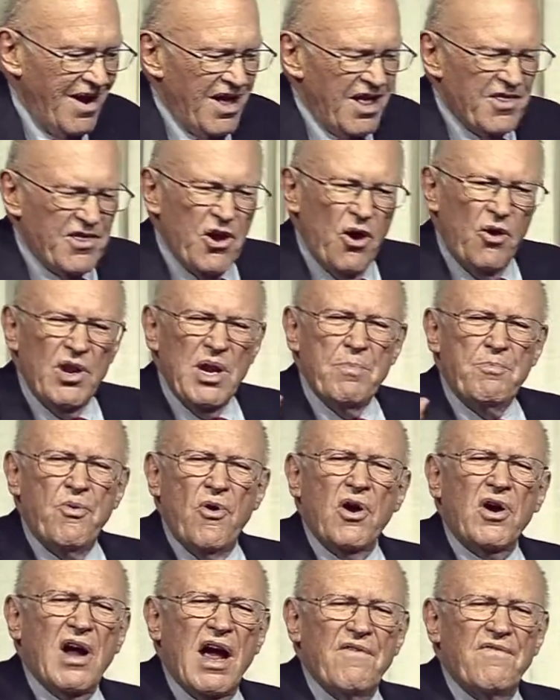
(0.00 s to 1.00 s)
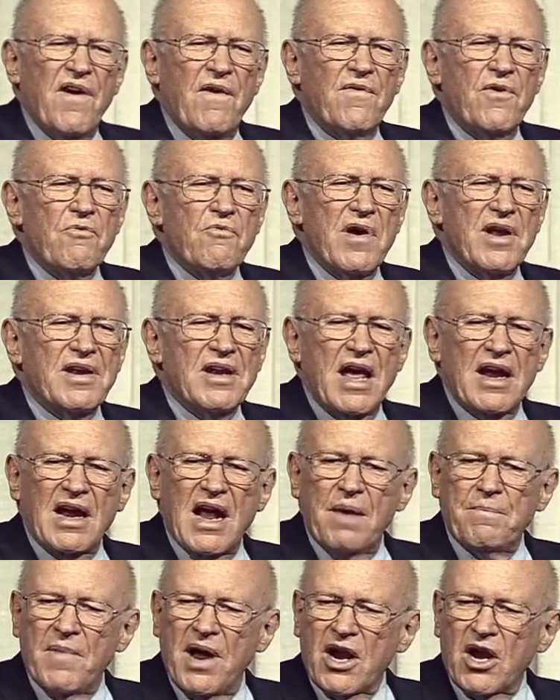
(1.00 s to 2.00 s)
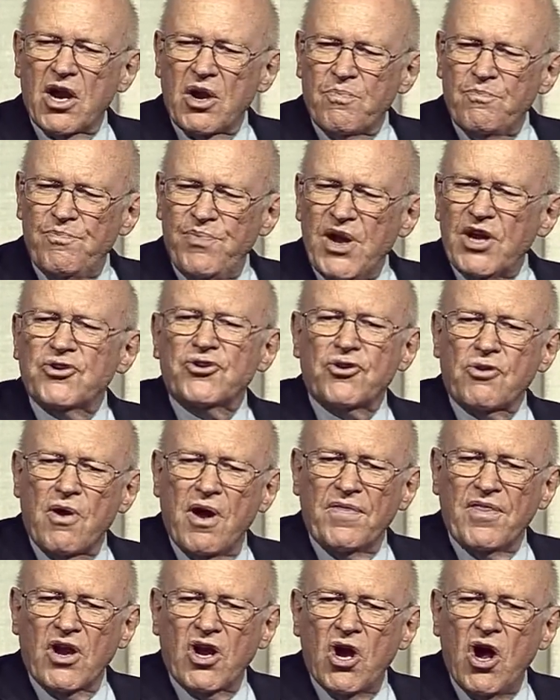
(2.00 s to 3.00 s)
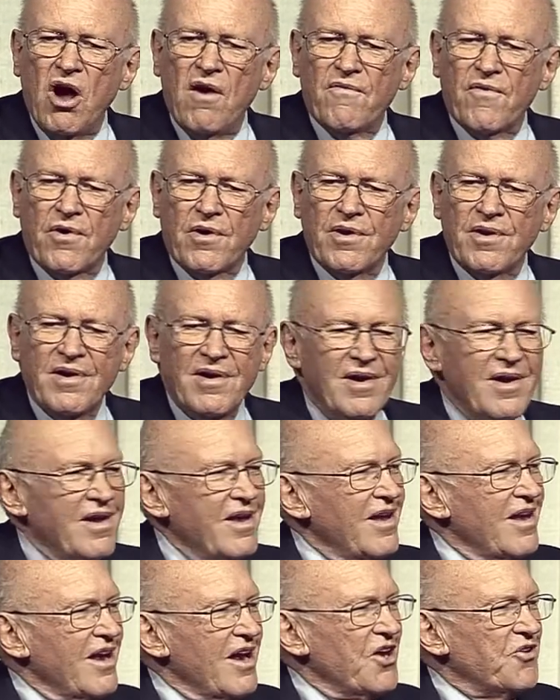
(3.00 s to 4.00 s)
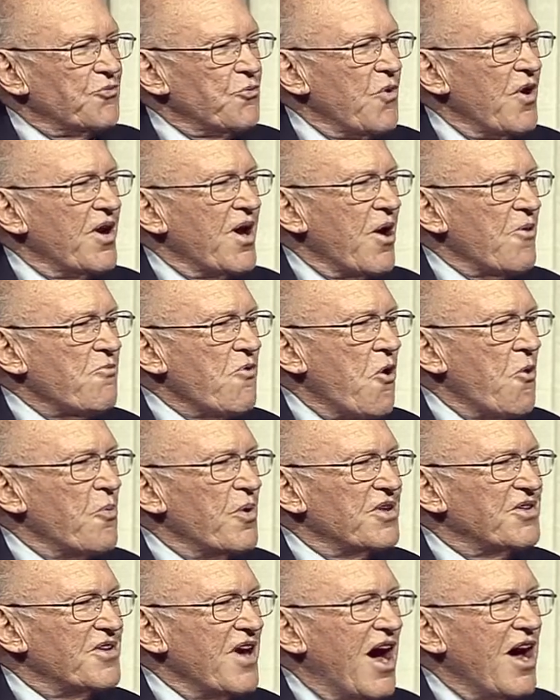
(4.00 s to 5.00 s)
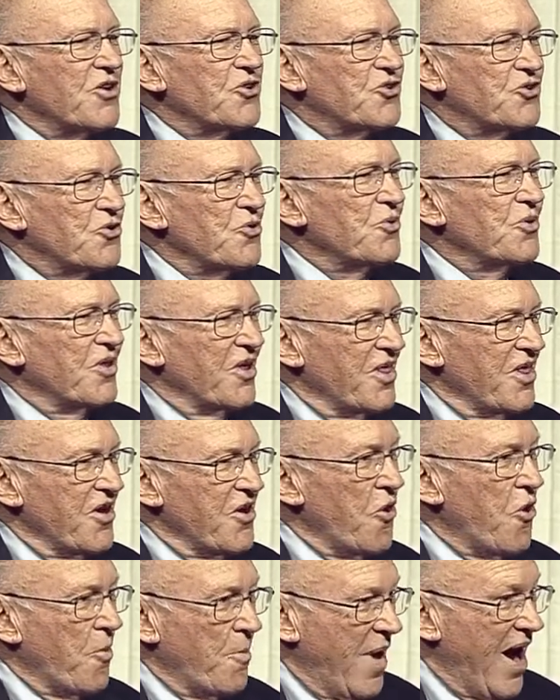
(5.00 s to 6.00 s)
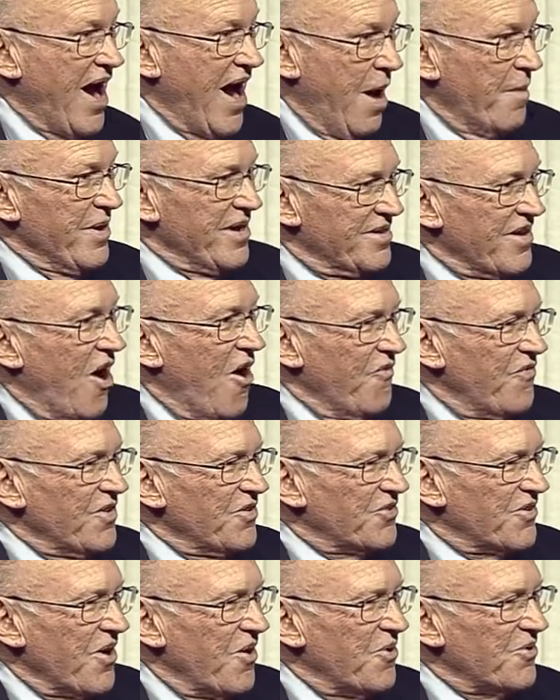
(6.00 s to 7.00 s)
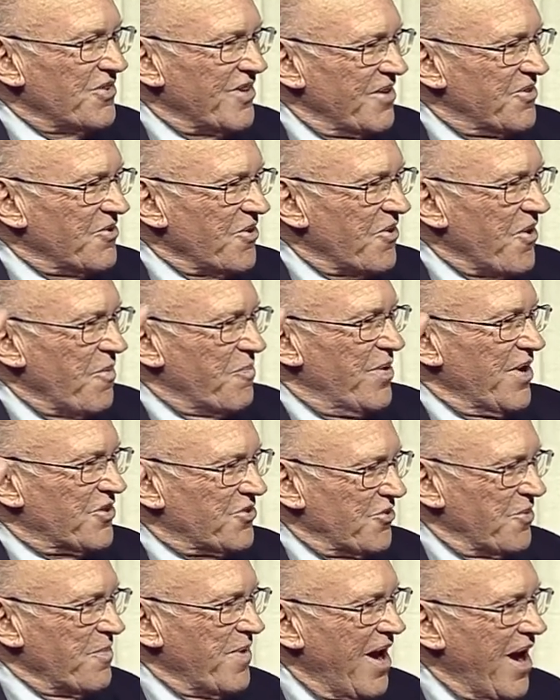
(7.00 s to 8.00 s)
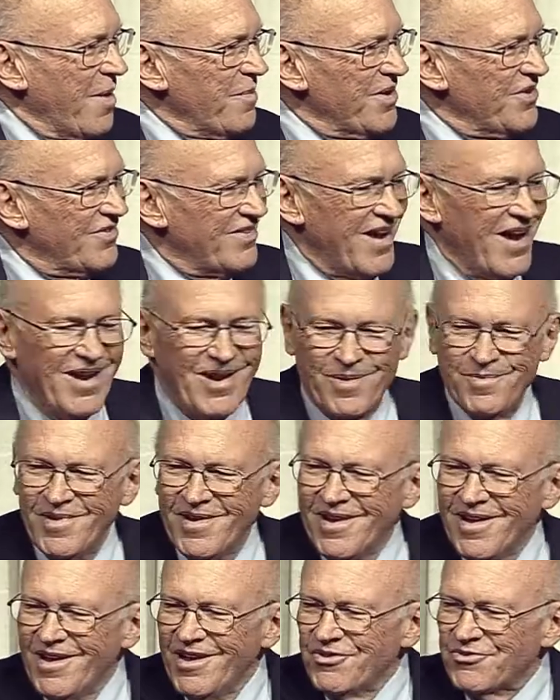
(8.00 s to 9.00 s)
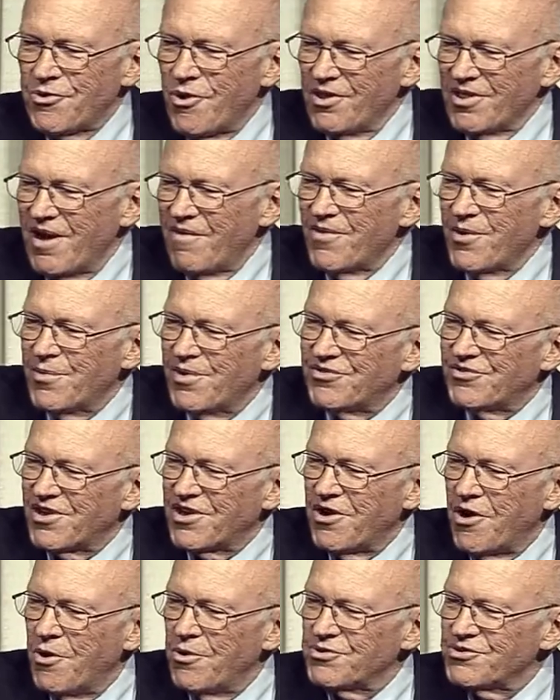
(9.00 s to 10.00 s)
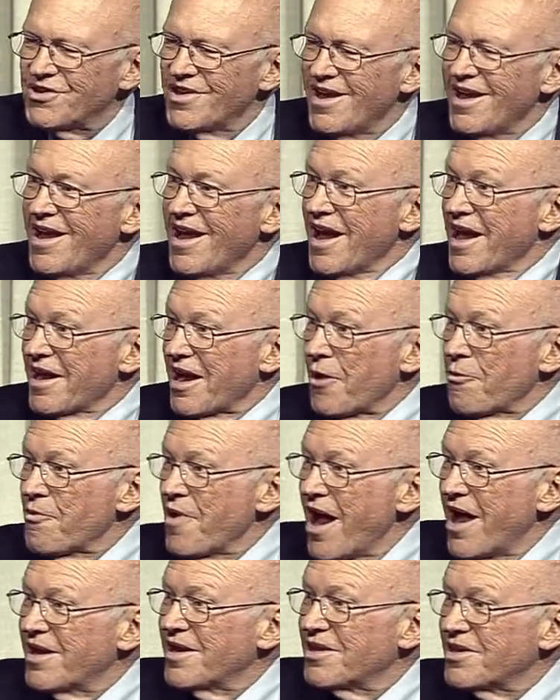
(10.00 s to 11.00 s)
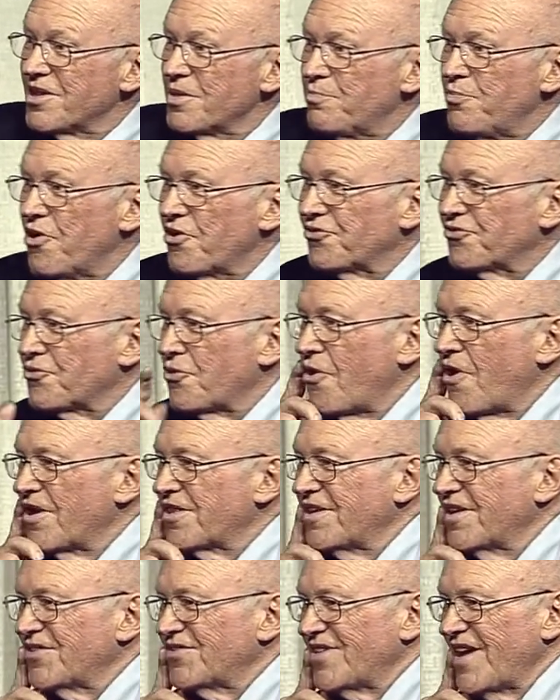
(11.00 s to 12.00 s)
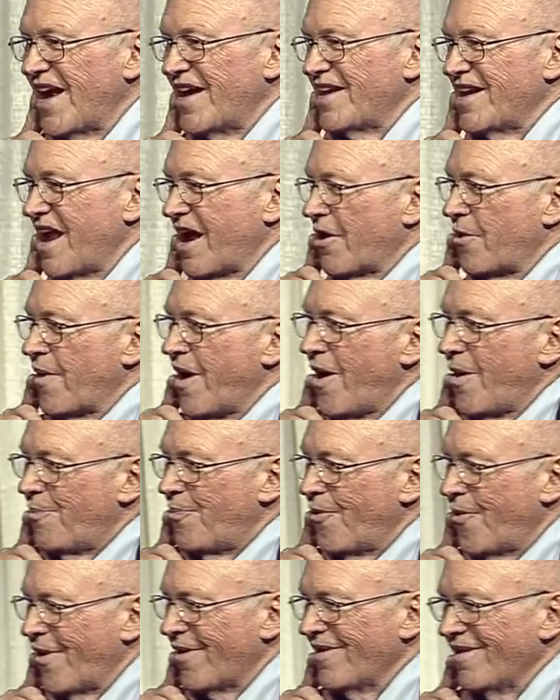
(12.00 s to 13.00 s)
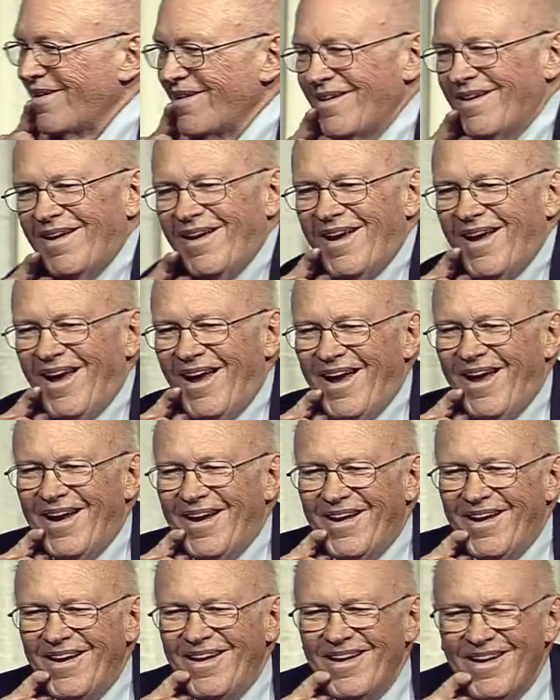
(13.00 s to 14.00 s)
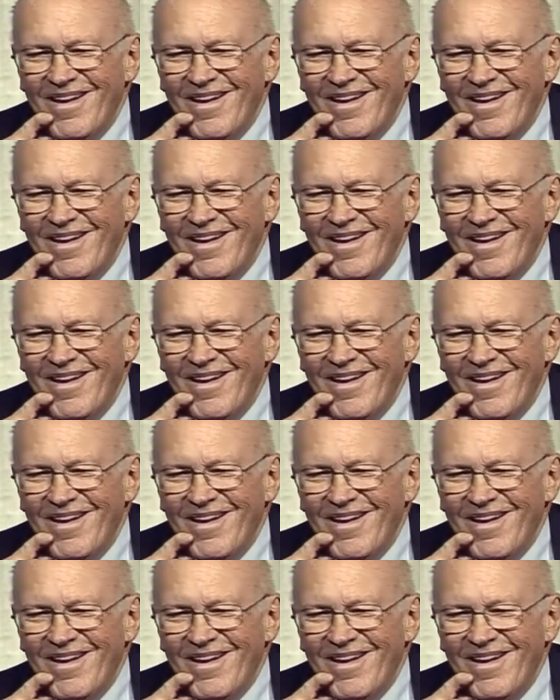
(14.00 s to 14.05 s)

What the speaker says: the only book I've ever written, I got my picture on the cover, is one I wrote with Don Shula, the old Miami Dolphins coach. They took our picture at Miami Stadium. It's called Everyone's a Coach. And I ran into the bookstore at the San Diego airport, and